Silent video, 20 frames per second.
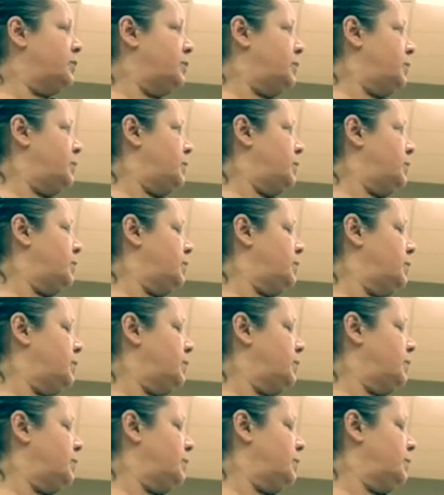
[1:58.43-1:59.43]

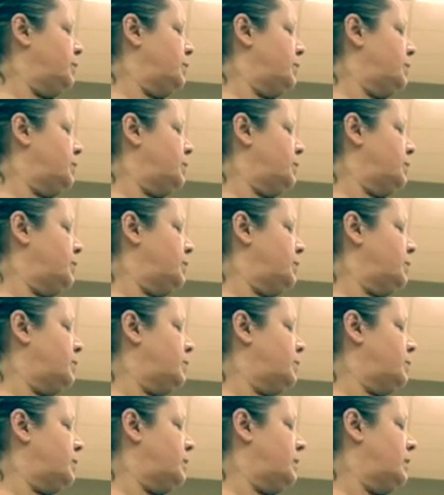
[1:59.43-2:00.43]

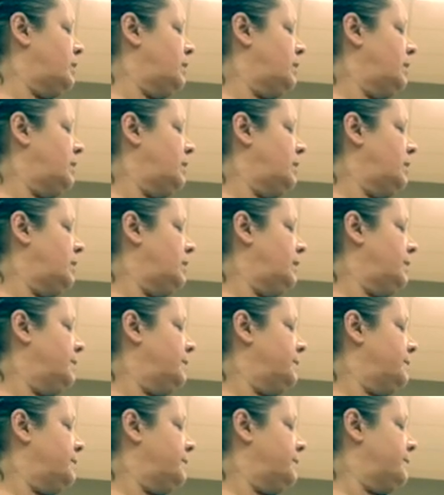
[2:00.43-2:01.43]

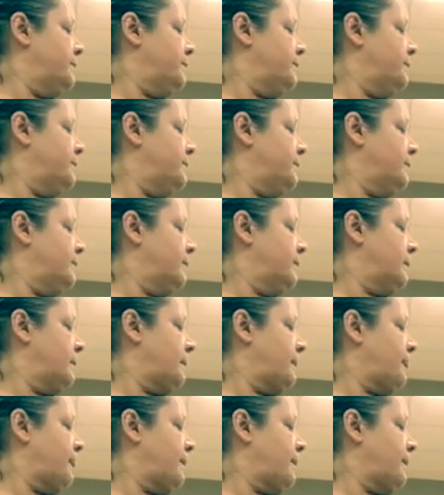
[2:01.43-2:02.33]
Nobody speaks.